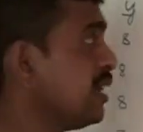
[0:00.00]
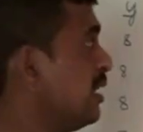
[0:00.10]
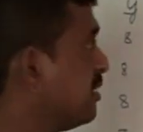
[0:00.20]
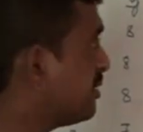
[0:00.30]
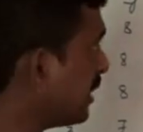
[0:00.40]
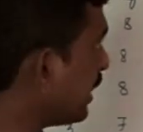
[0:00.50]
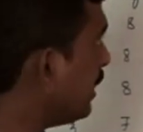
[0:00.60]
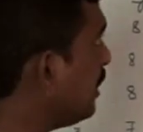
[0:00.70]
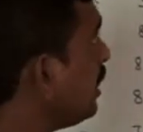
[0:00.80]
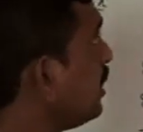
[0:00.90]
In
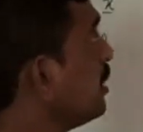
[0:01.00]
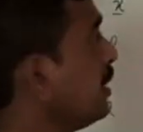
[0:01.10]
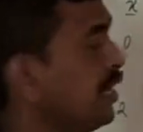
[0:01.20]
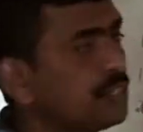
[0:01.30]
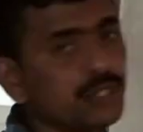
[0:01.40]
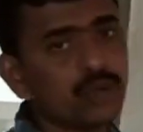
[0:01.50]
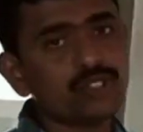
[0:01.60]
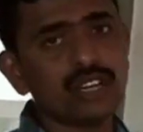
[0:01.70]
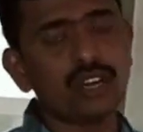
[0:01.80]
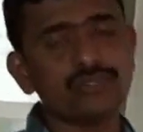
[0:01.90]
secondly,
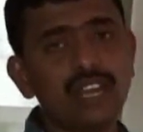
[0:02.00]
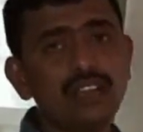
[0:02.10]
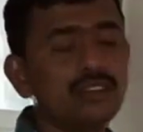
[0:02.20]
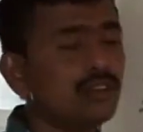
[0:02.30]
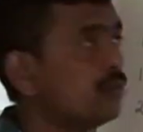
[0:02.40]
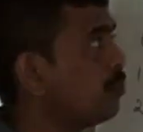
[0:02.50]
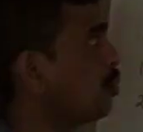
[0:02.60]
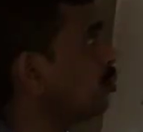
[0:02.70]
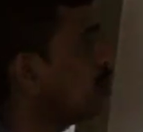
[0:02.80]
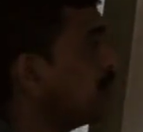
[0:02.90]
execution of the
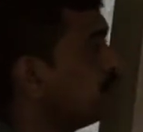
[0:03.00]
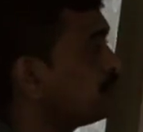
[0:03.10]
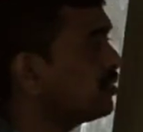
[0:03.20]
program.